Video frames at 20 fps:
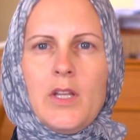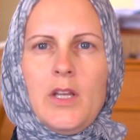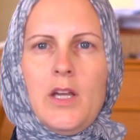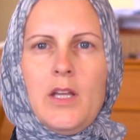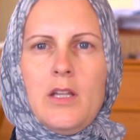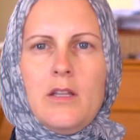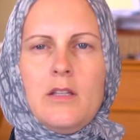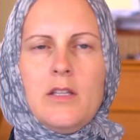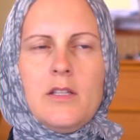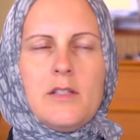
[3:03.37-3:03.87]

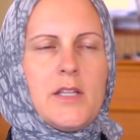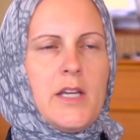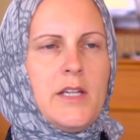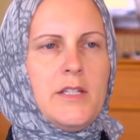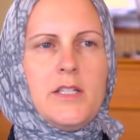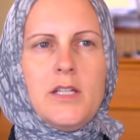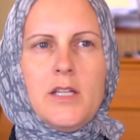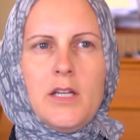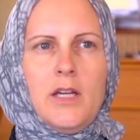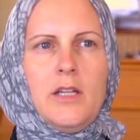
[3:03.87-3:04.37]
And this
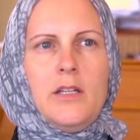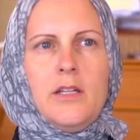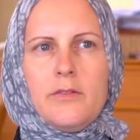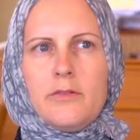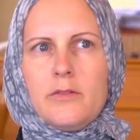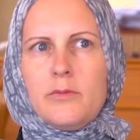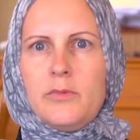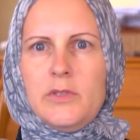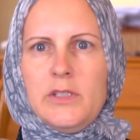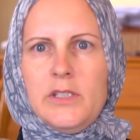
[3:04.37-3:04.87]
idea I
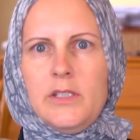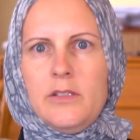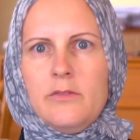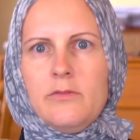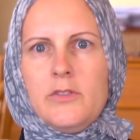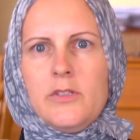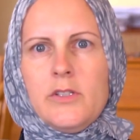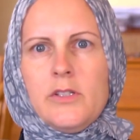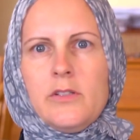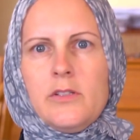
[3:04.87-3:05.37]
never
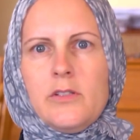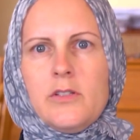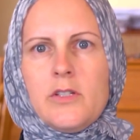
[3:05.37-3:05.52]
believed,